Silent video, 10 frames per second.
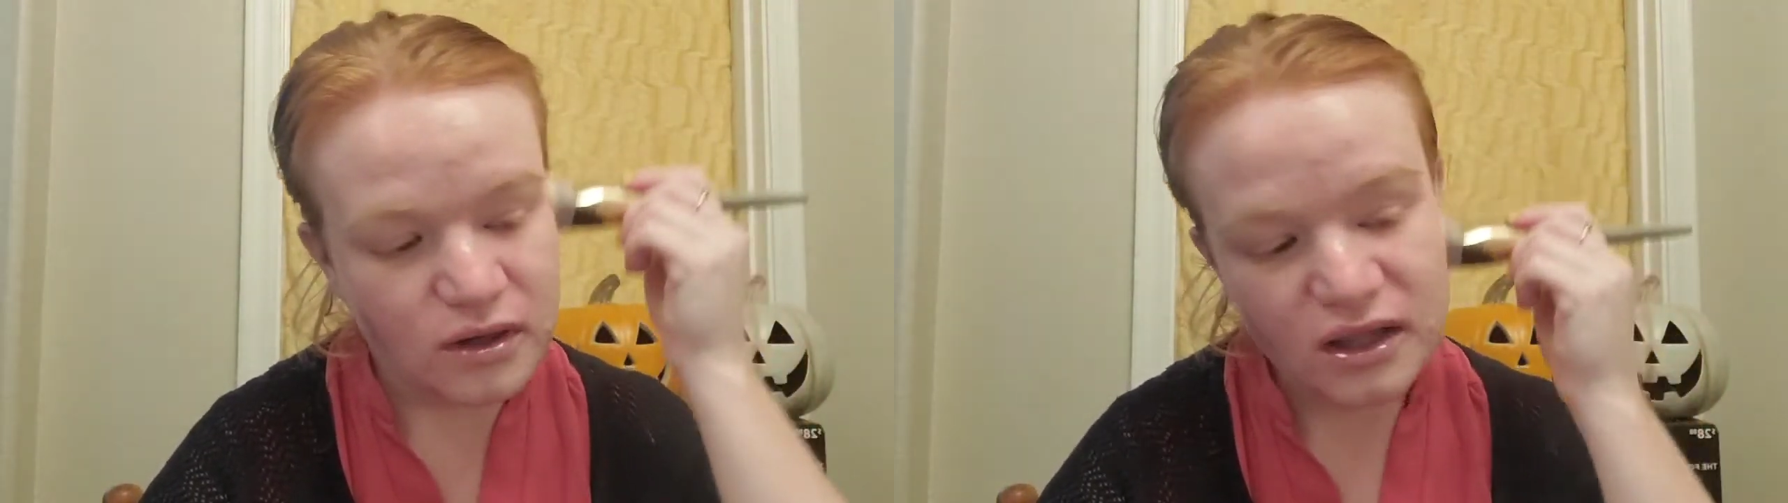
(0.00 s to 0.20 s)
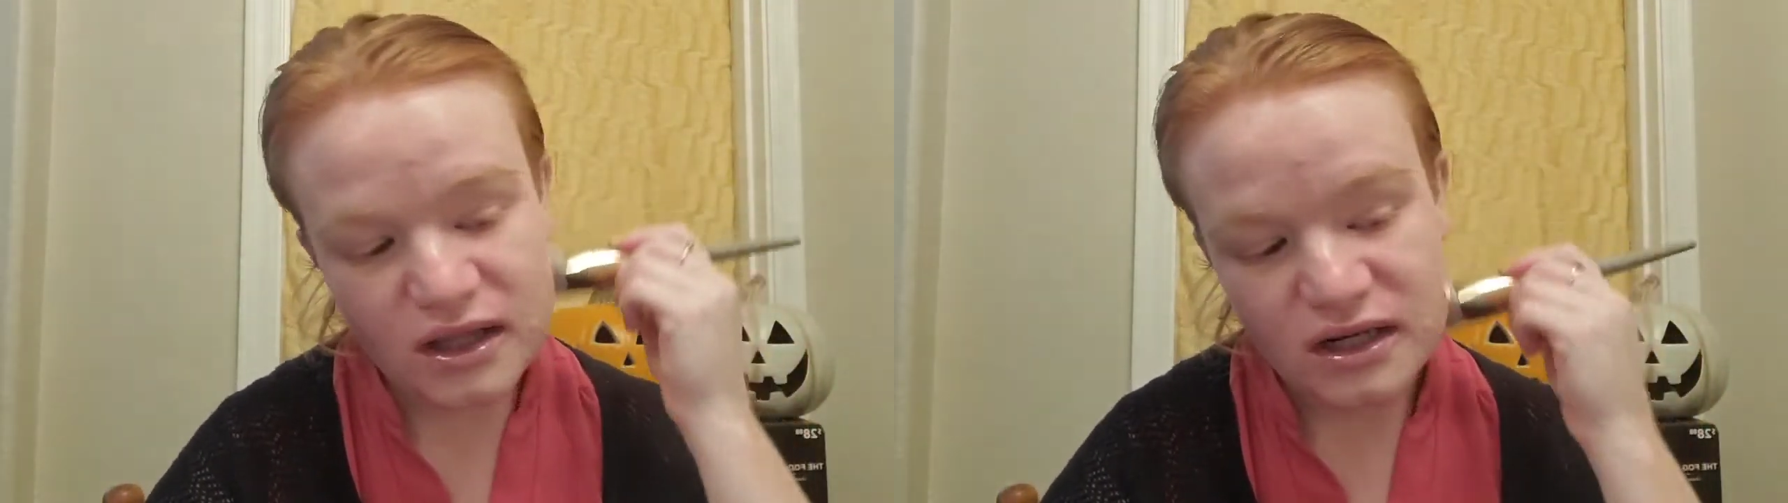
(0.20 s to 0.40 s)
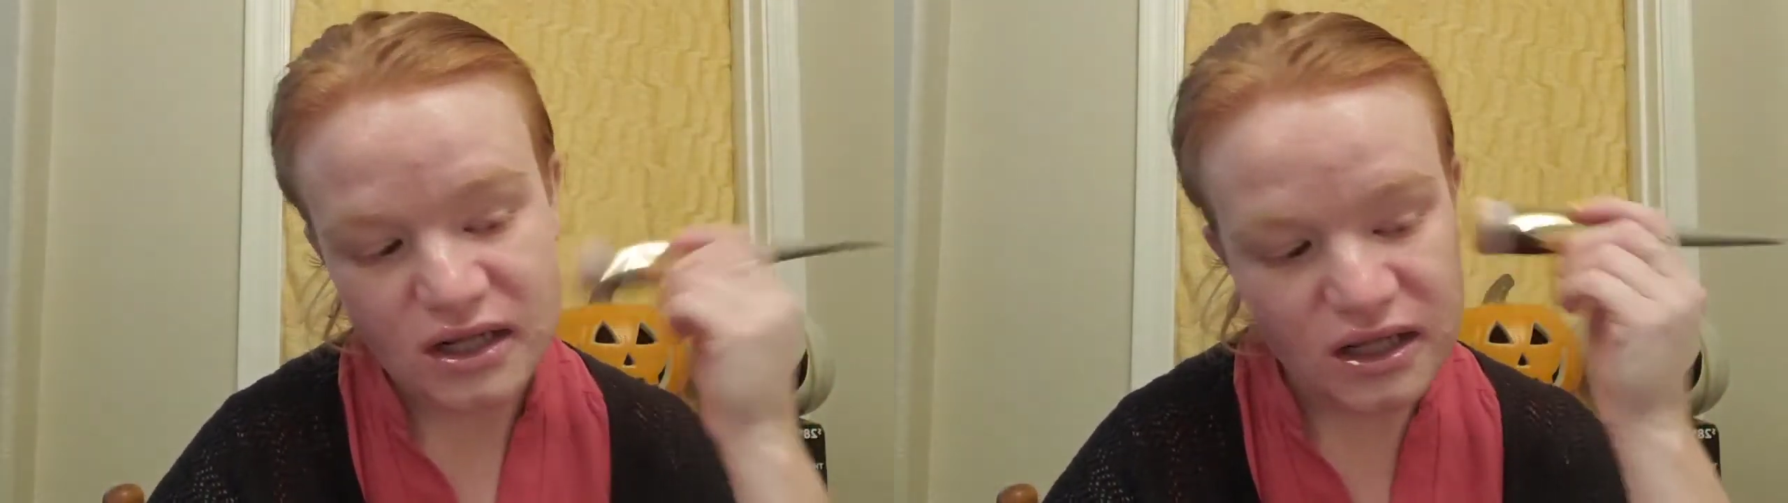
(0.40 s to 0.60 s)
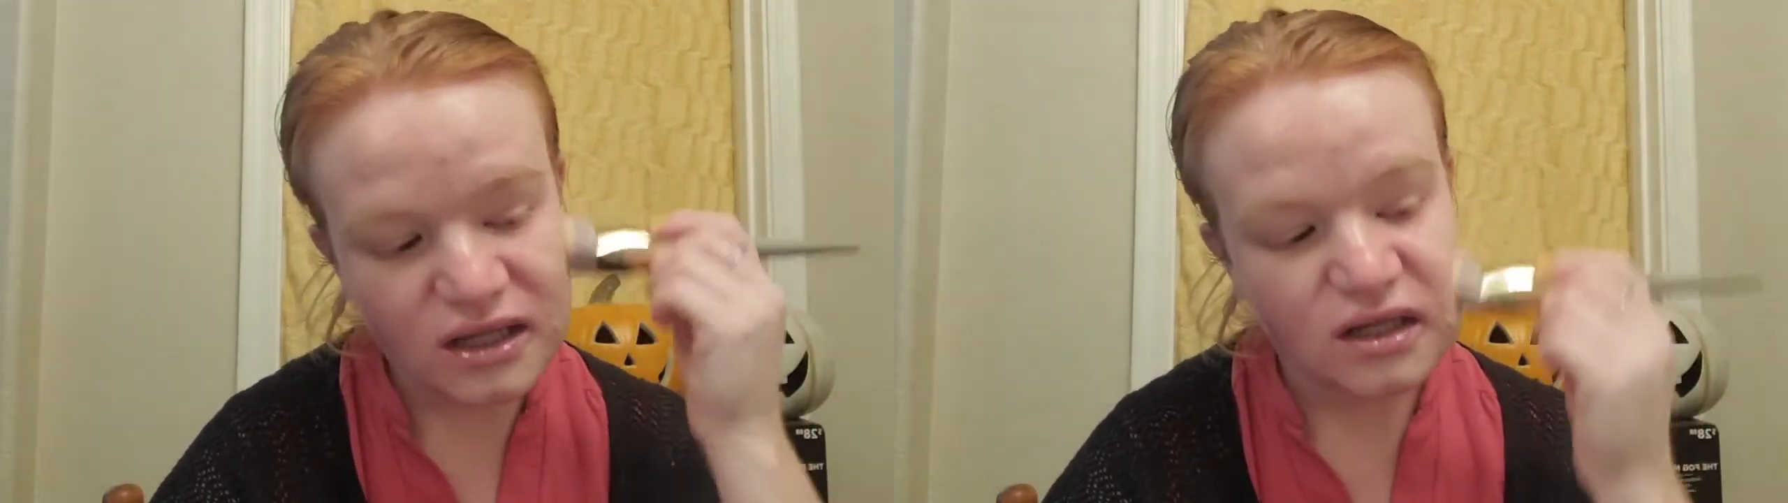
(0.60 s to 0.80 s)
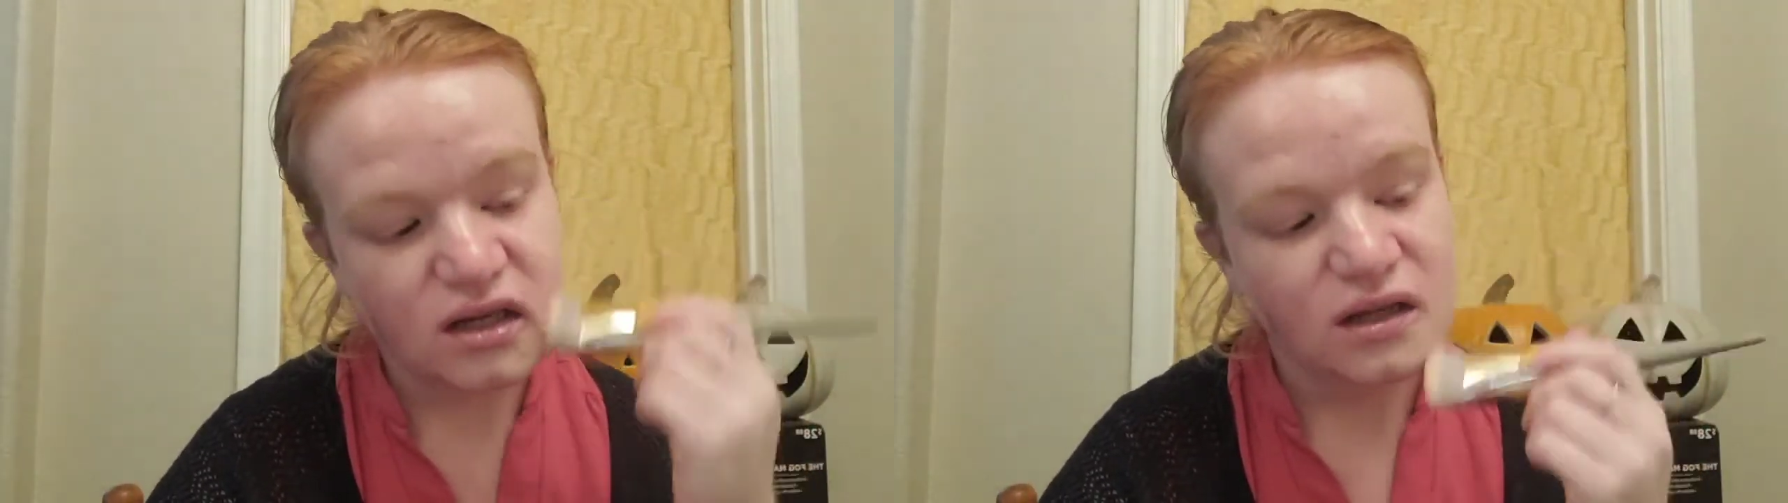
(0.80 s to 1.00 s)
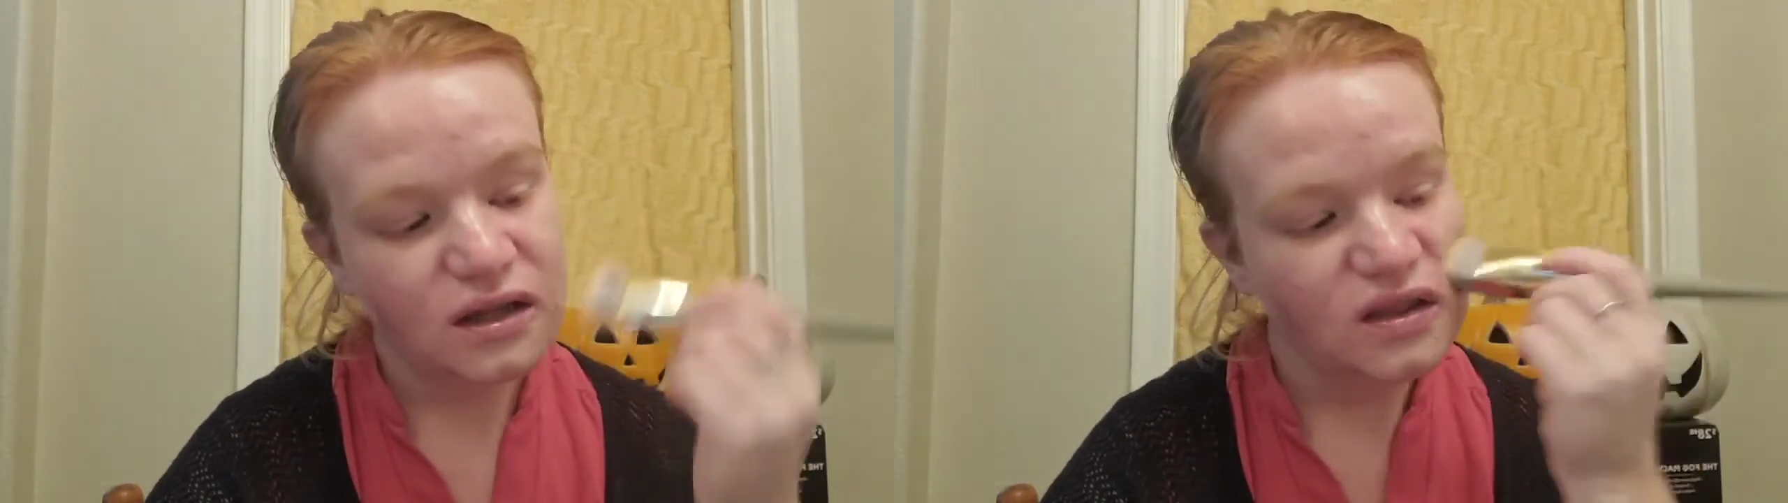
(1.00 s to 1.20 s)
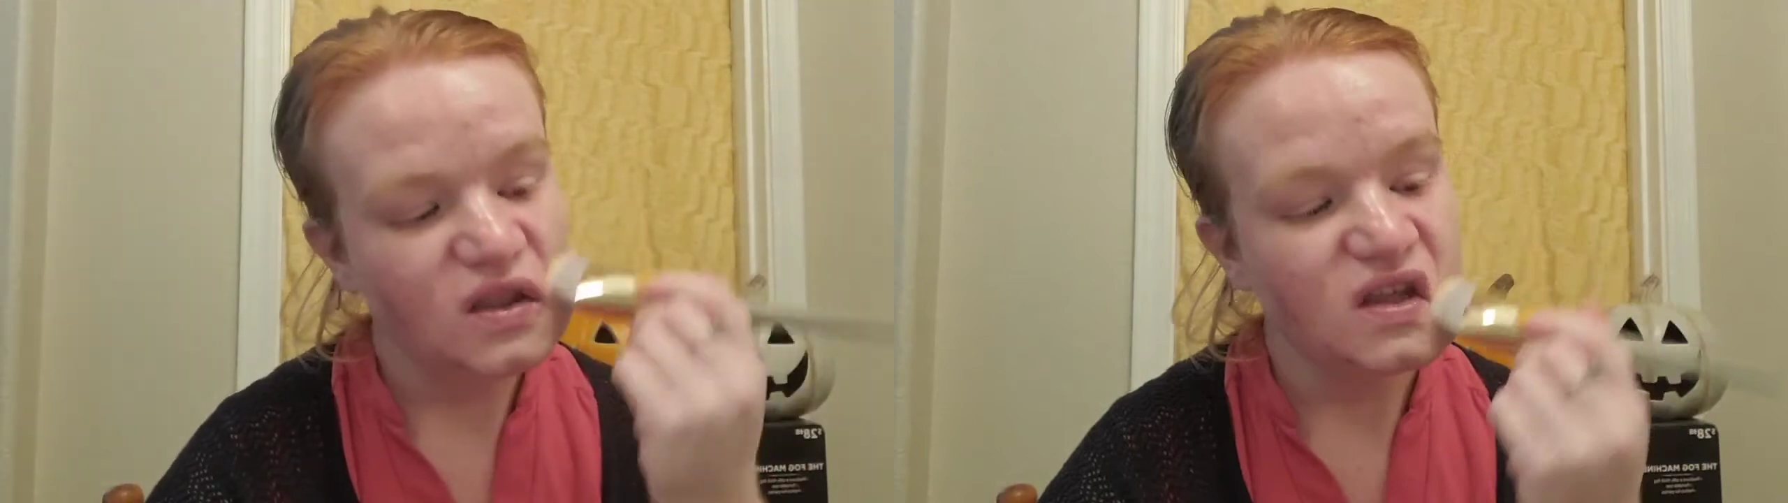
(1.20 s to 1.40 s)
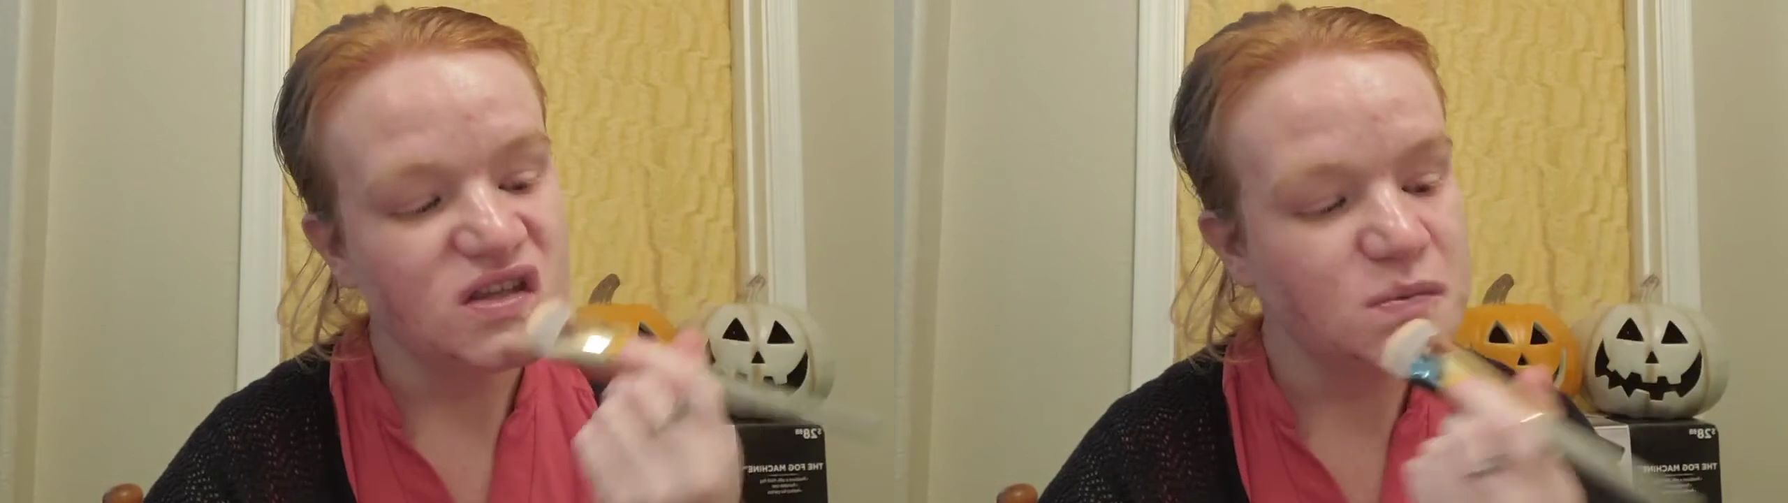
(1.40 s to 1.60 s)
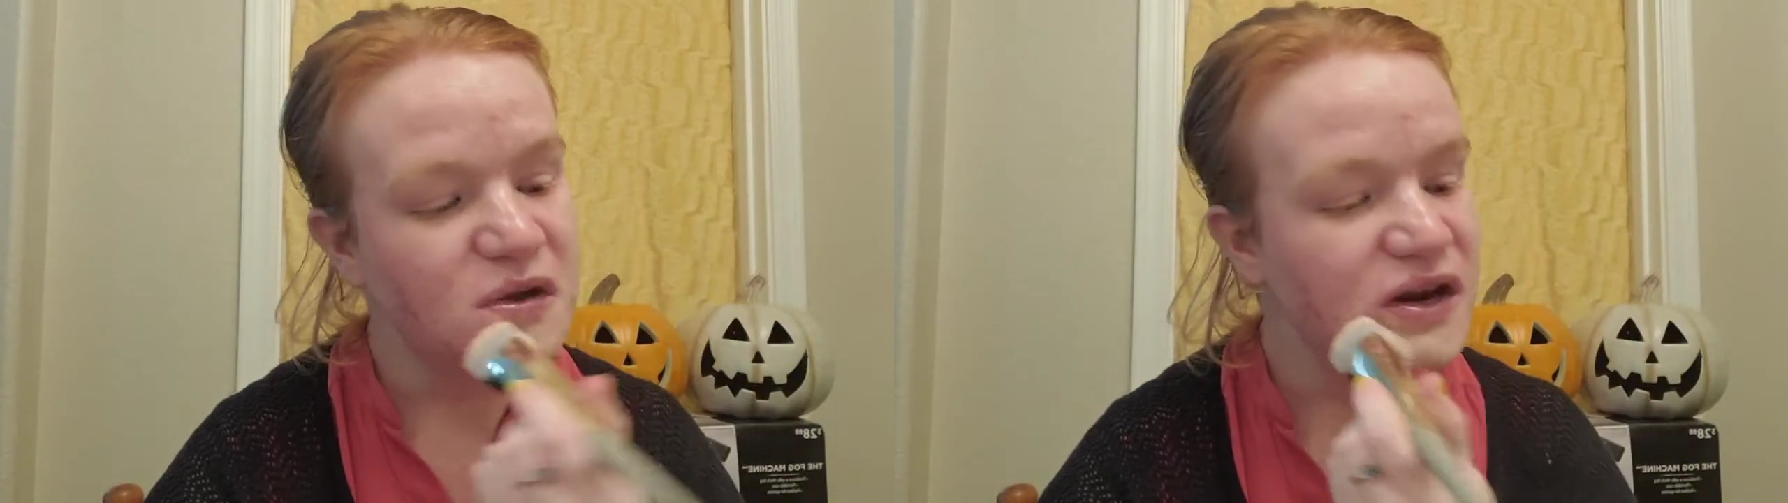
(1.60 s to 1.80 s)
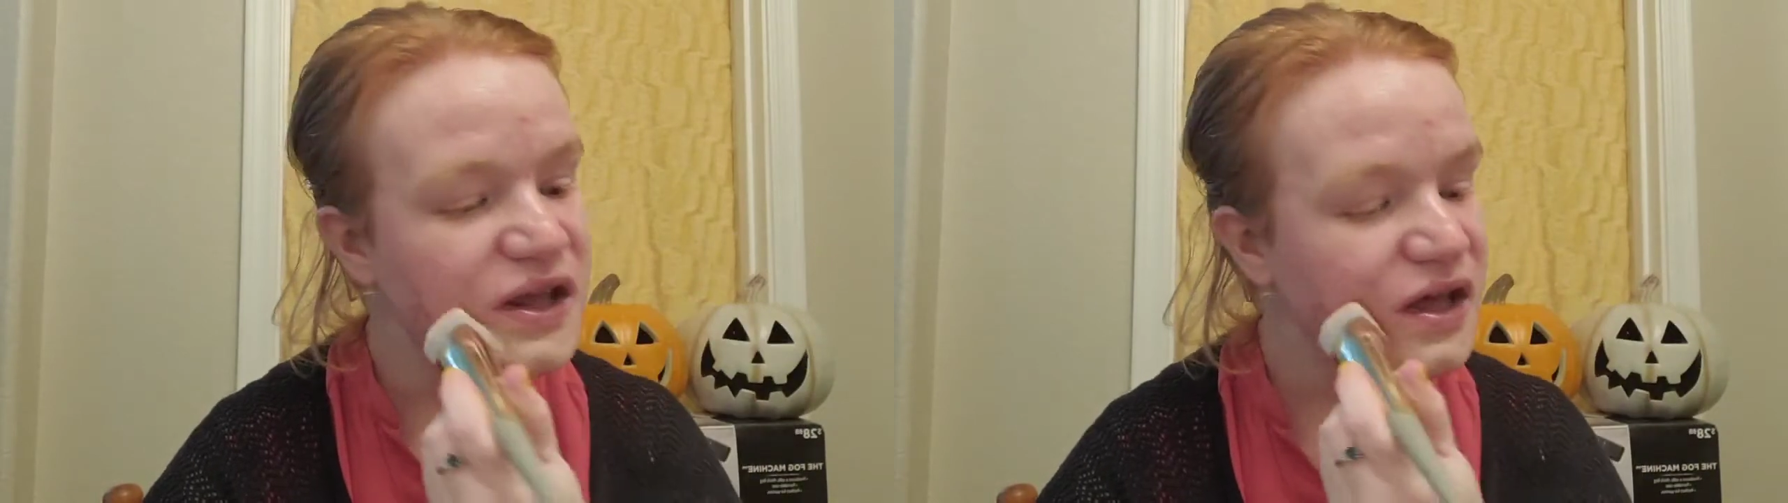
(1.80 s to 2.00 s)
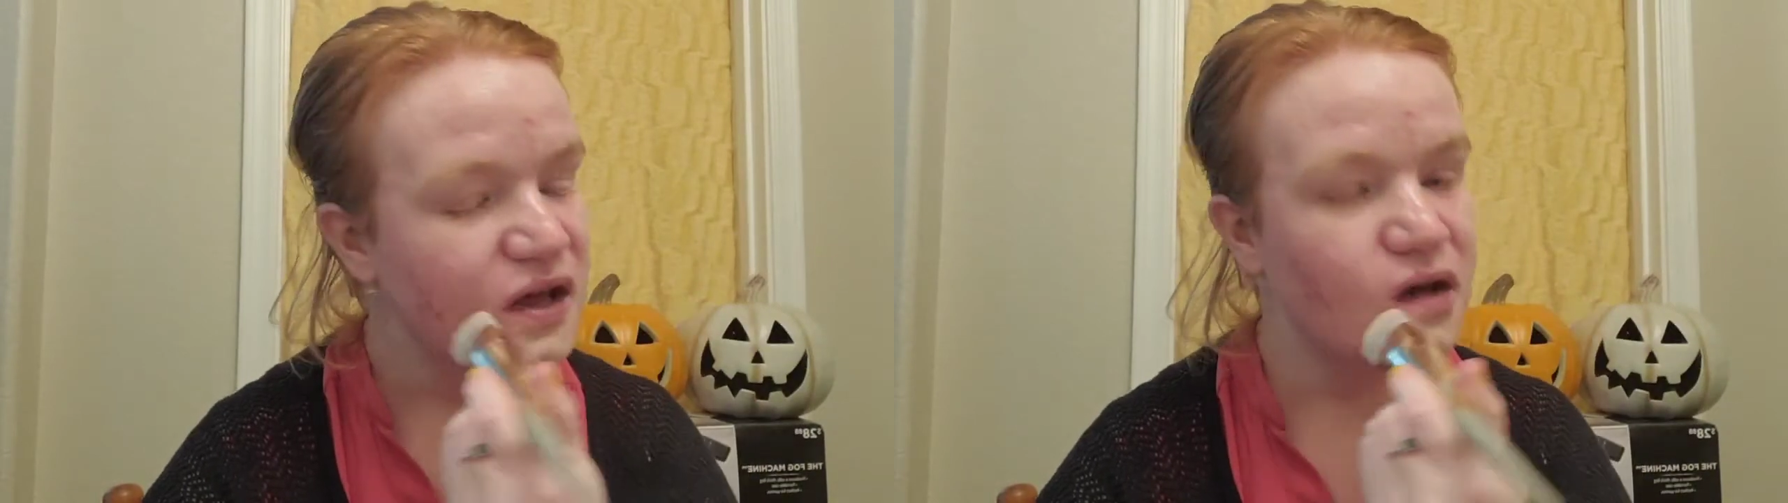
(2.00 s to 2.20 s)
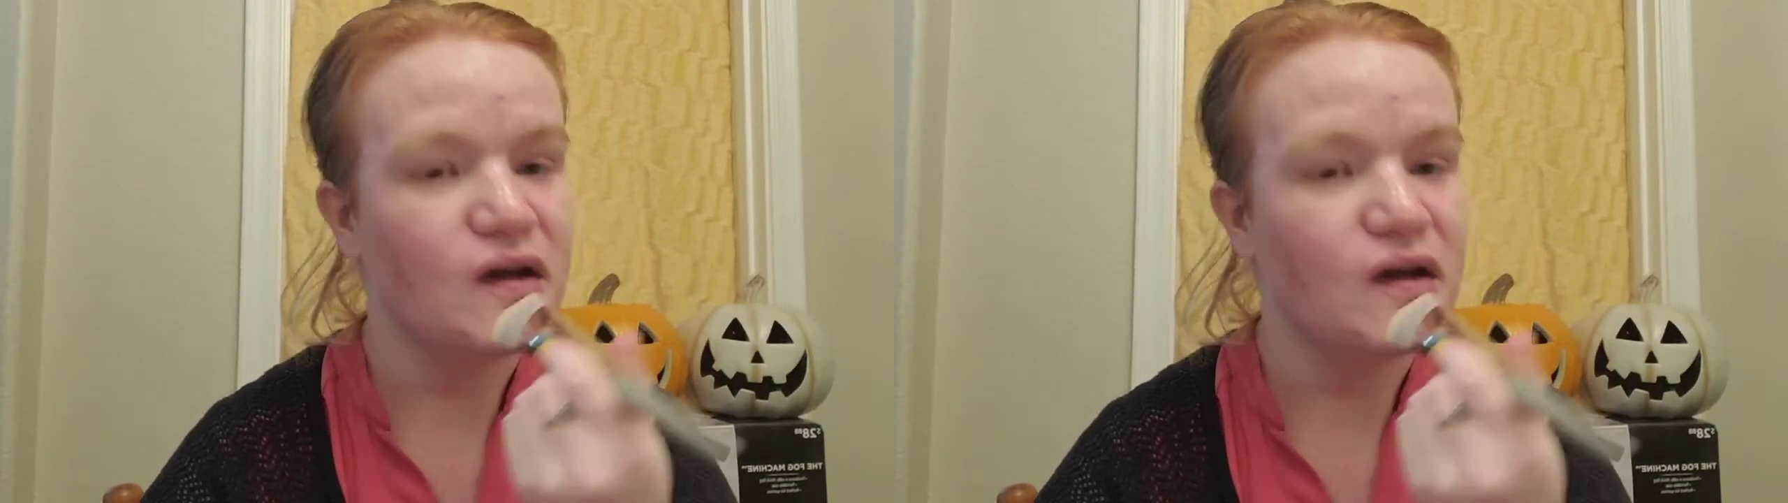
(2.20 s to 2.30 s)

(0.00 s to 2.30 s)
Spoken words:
really need this many?